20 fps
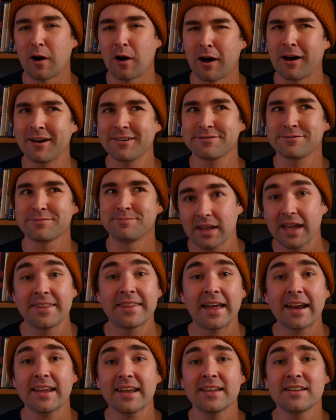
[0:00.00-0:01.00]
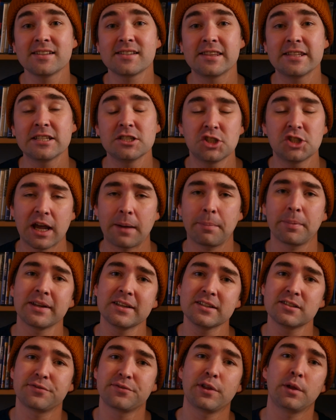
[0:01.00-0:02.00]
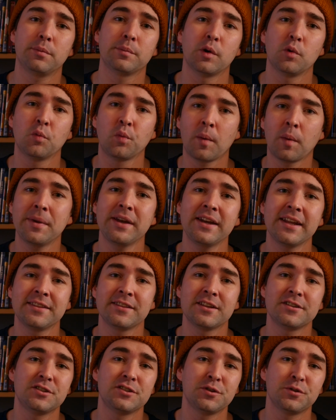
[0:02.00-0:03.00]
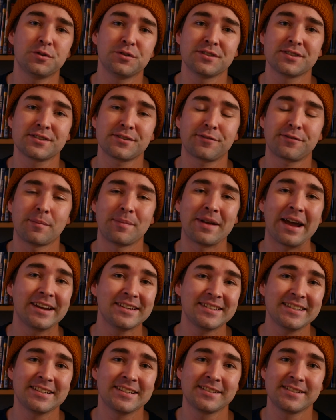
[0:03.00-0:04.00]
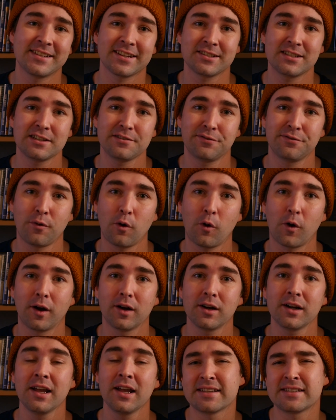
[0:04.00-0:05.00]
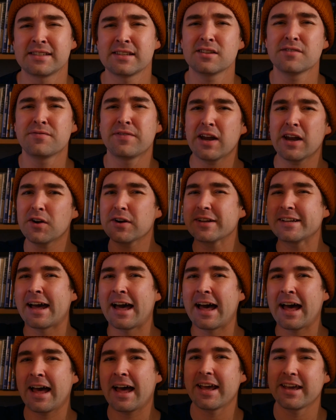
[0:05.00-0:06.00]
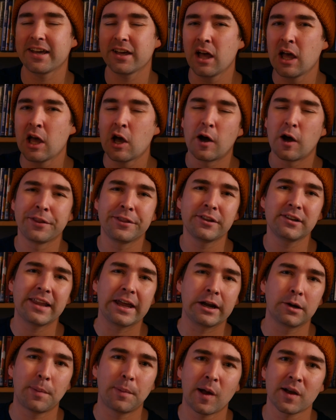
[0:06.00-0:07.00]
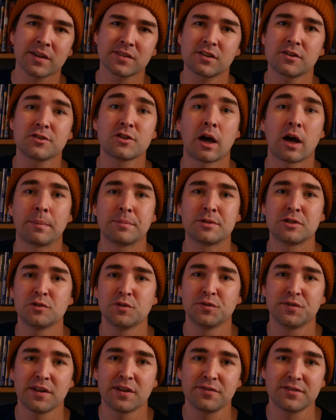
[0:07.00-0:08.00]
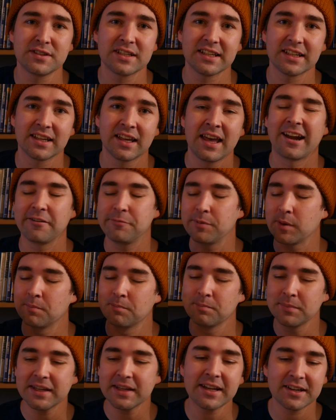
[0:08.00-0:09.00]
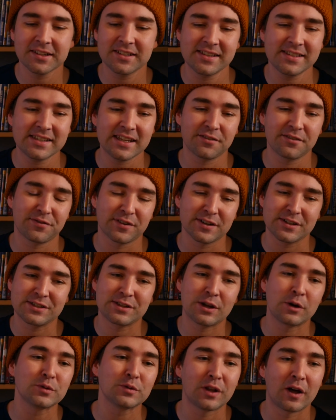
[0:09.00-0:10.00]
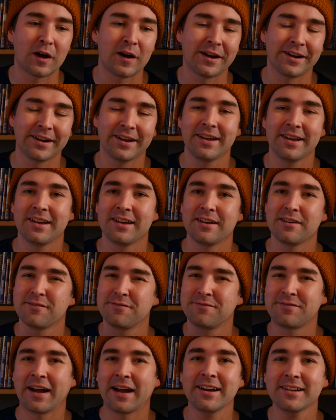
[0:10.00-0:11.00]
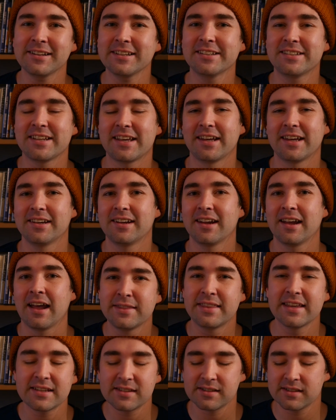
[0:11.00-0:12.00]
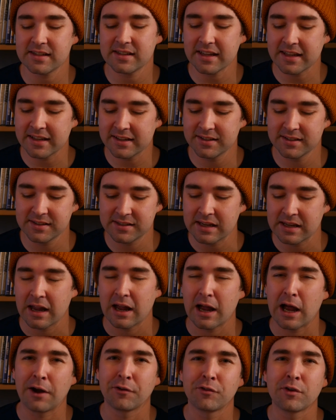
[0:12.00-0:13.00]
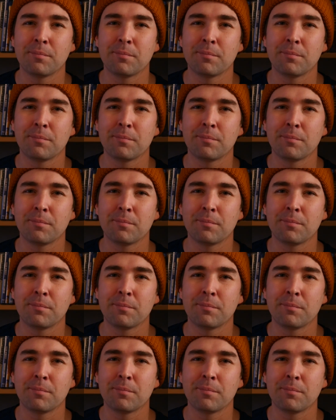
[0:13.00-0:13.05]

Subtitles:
off, and that is the Japanese film Woman in the Dunes from 1964. This is very high on the LETTERBOXD Top 250, and I've been meaning to see it for so long. Finally did. This is a